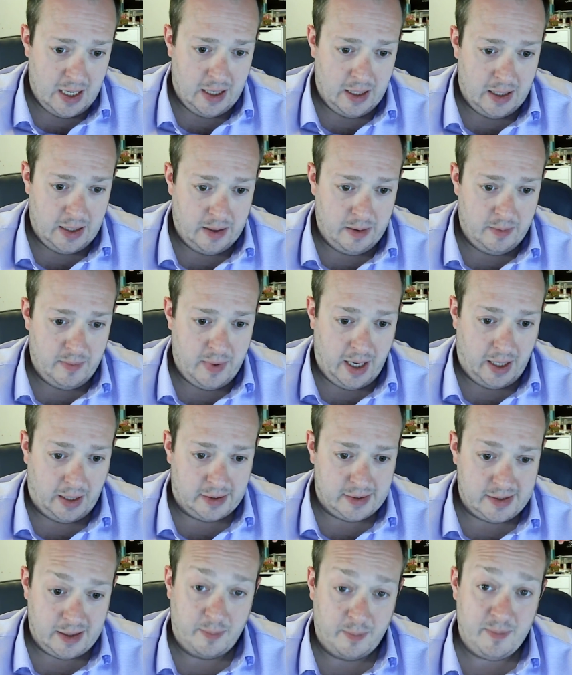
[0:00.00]

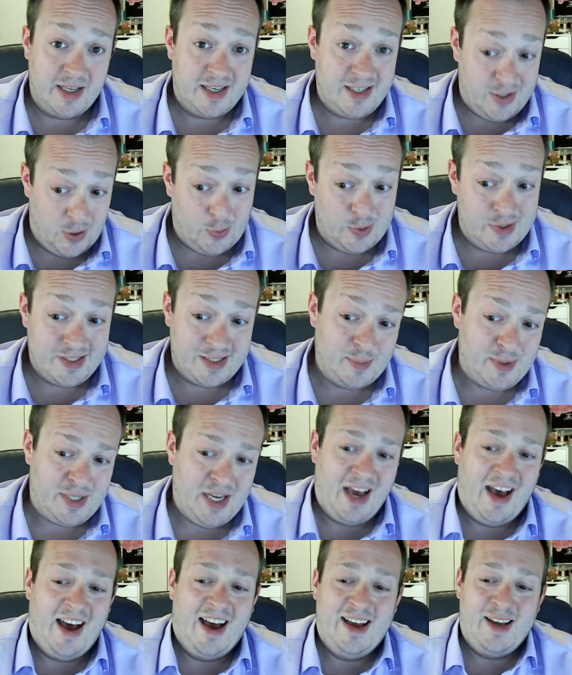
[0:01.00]
and some that don't
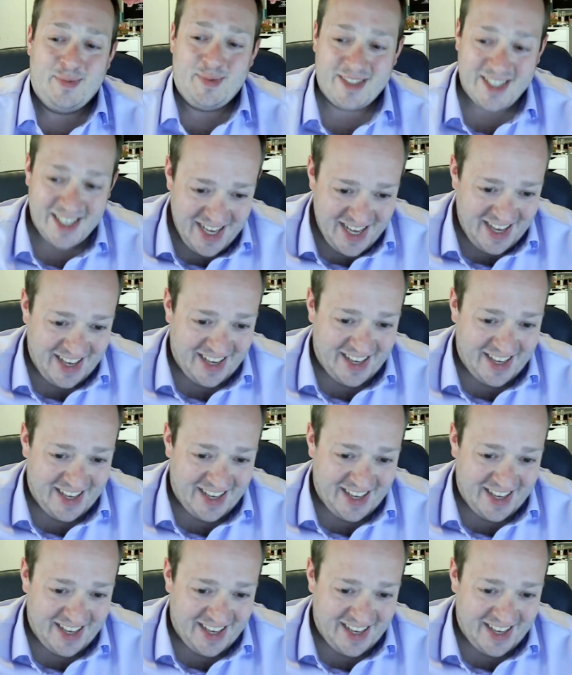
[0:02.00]
sometimes.